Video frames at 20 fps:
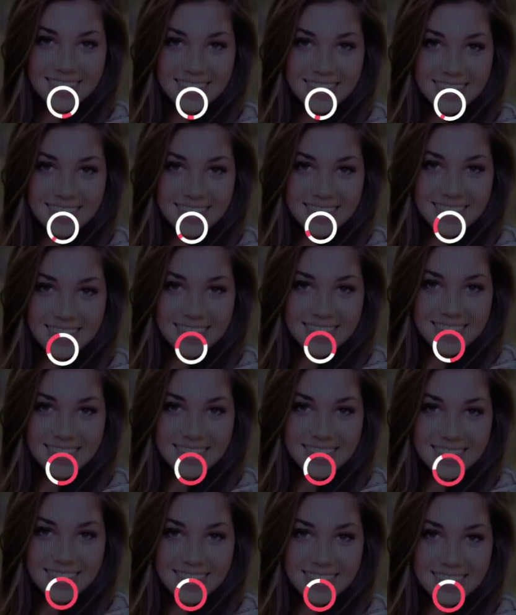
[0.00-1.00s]
We need to
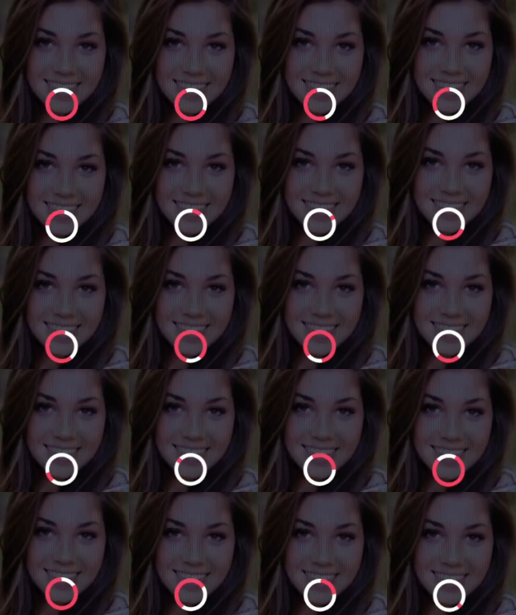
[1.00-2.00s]
wait for about
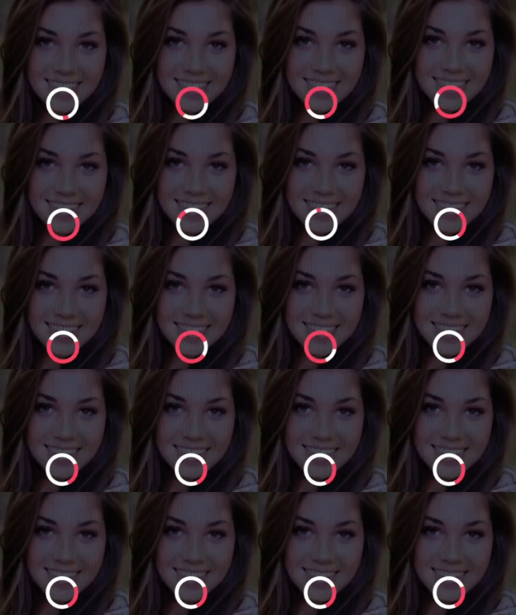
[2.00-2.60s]
half a minute.